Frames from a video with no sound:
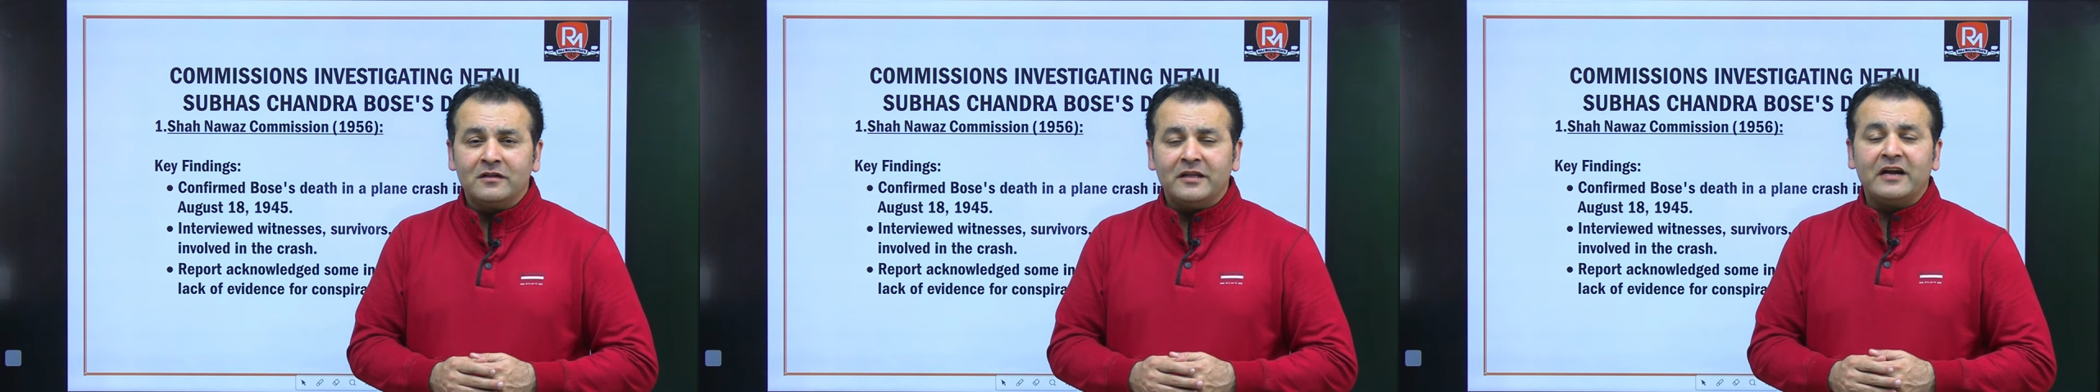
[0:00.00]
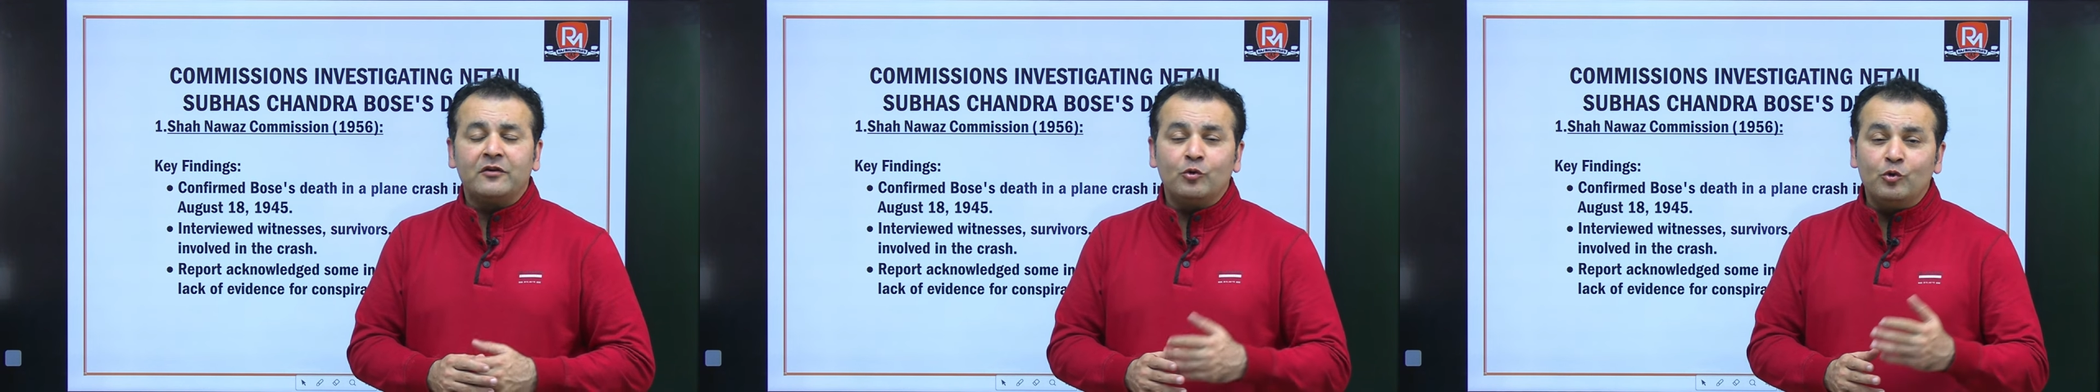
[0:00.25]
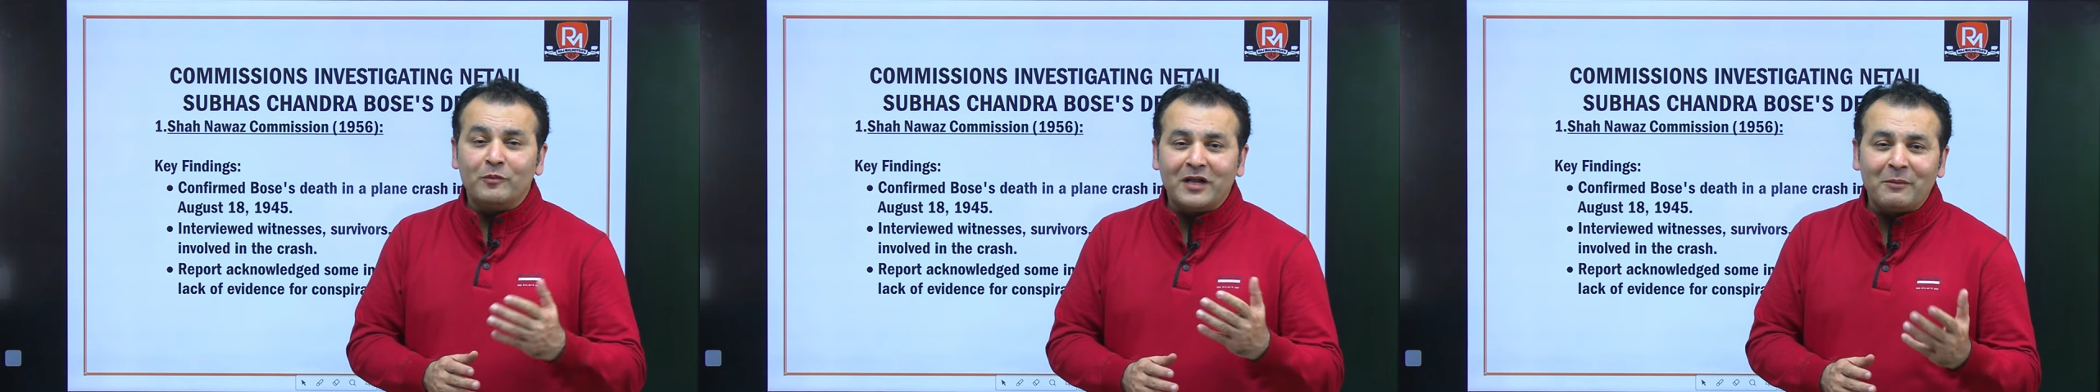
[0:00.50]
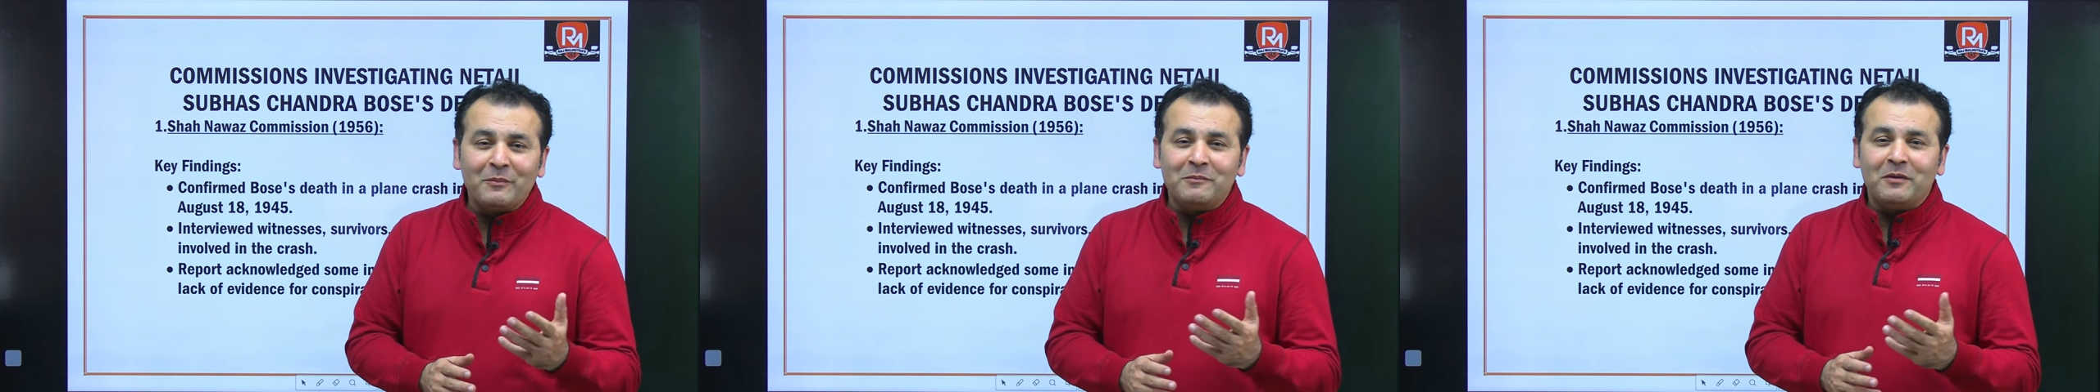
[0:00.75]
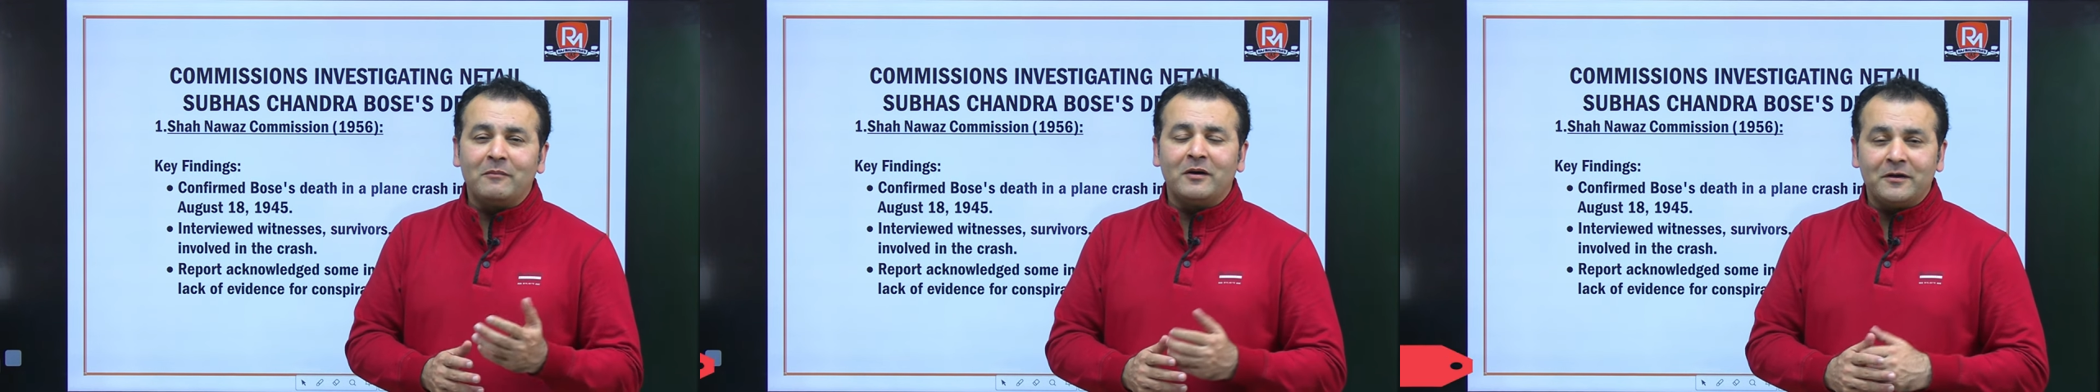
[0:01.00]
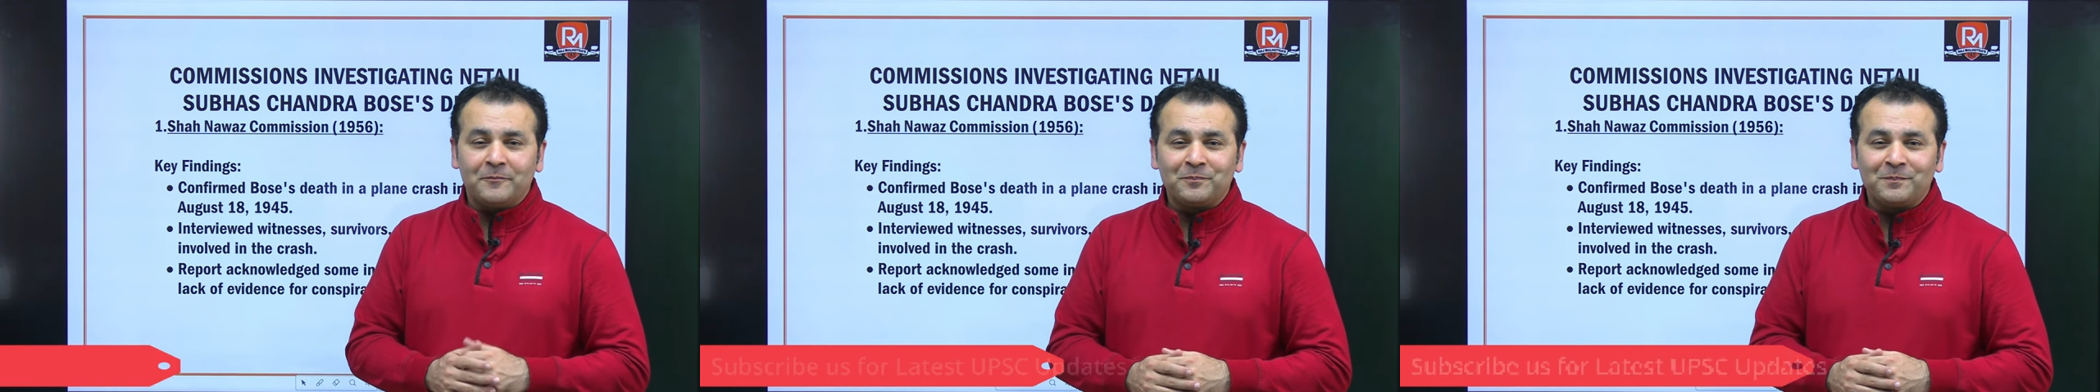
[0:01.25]
that Gumnami
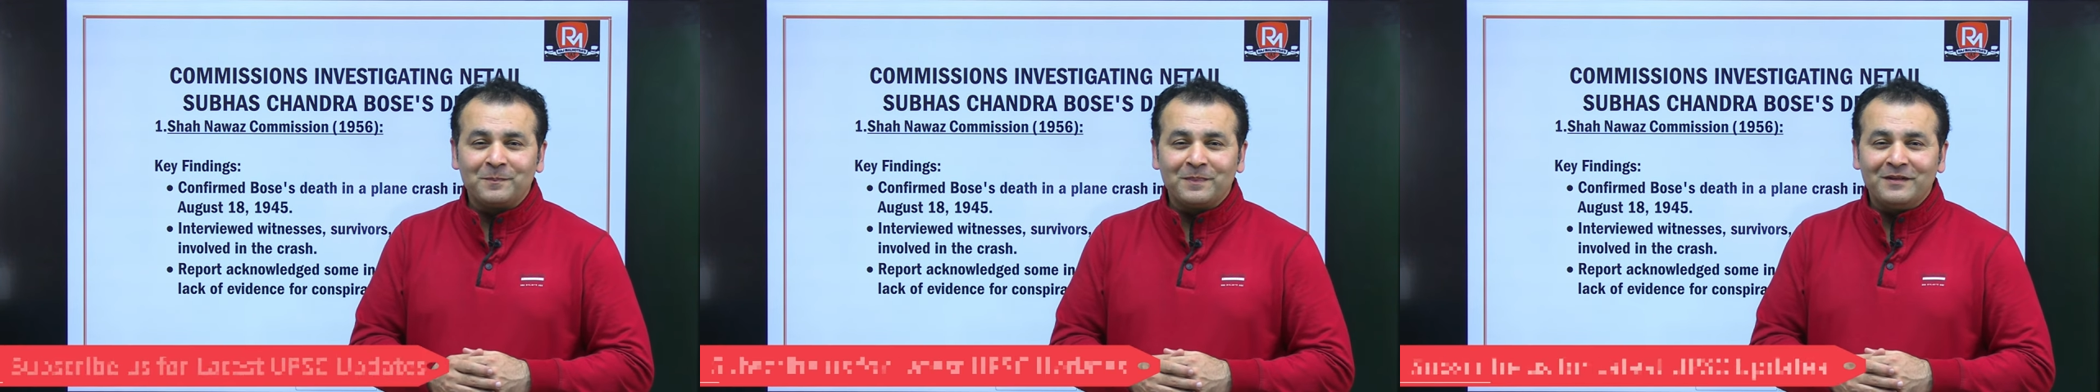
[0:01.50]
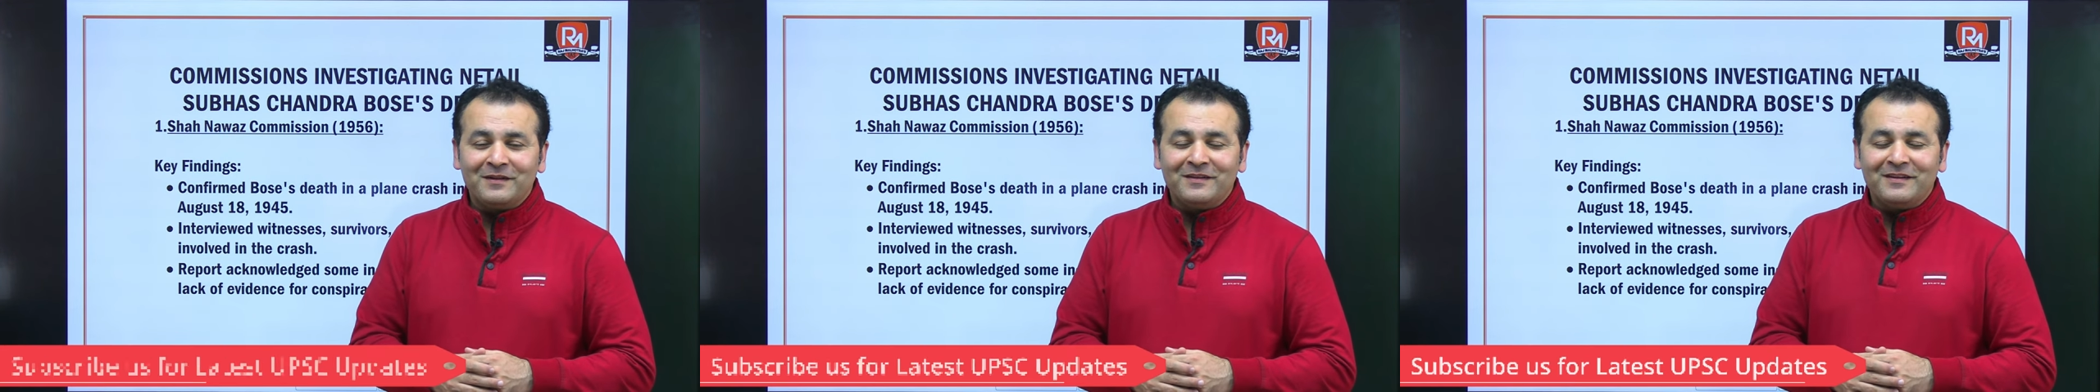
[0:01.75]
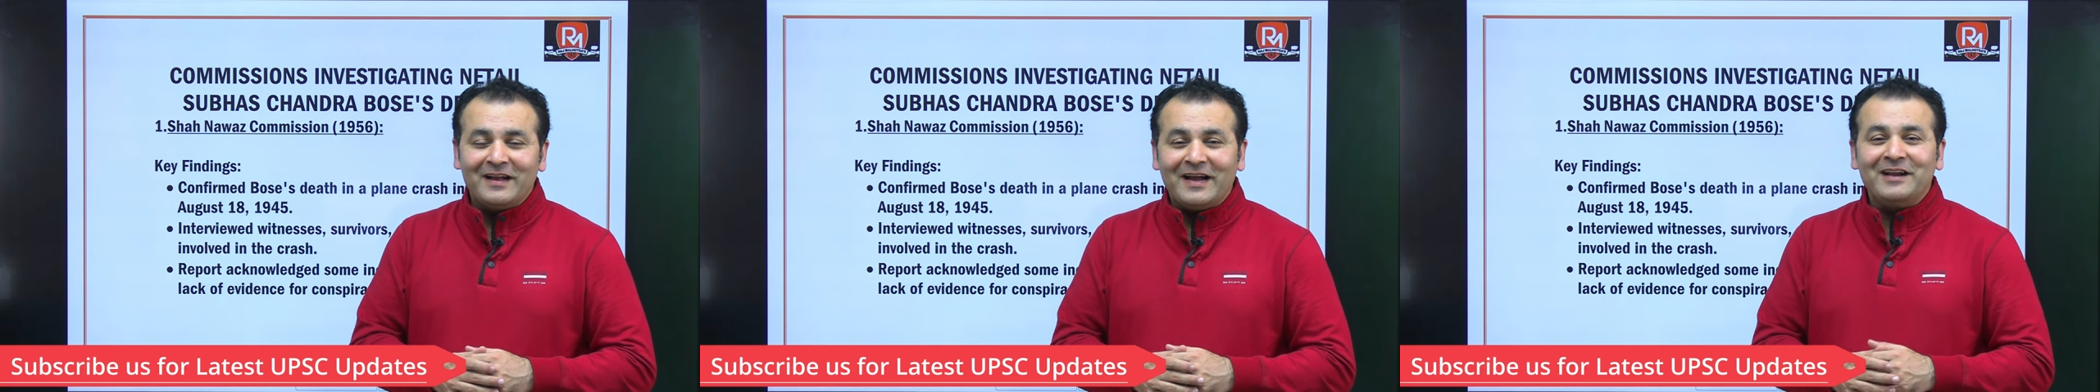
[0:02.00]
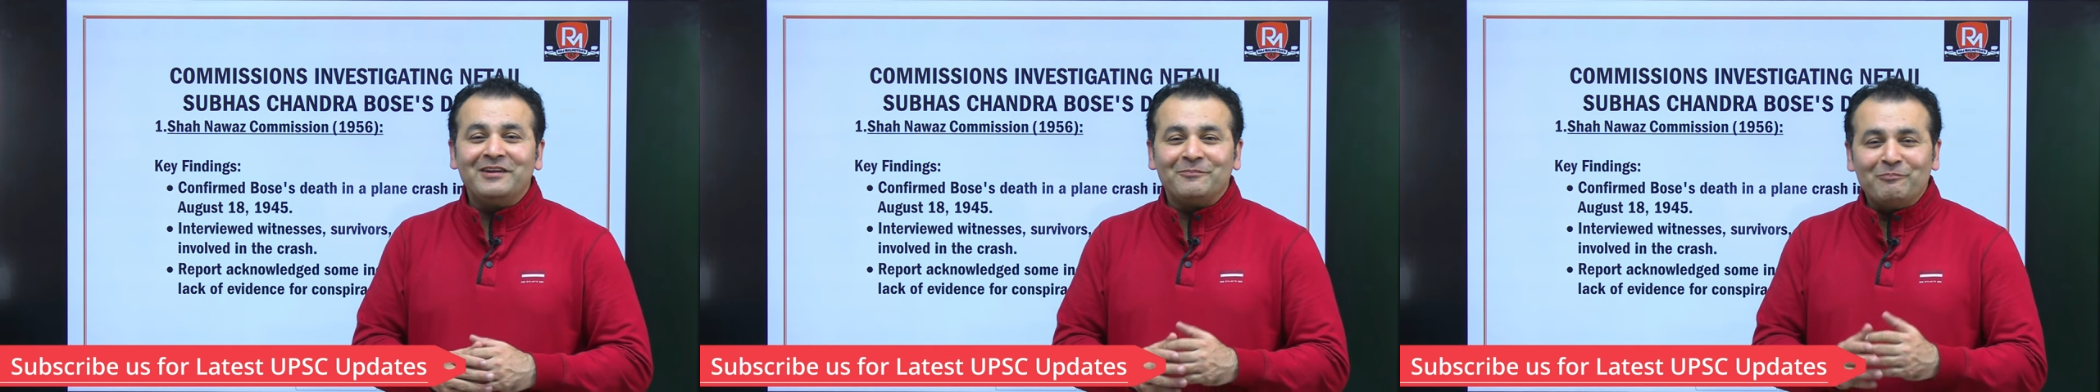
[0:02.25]
Baba and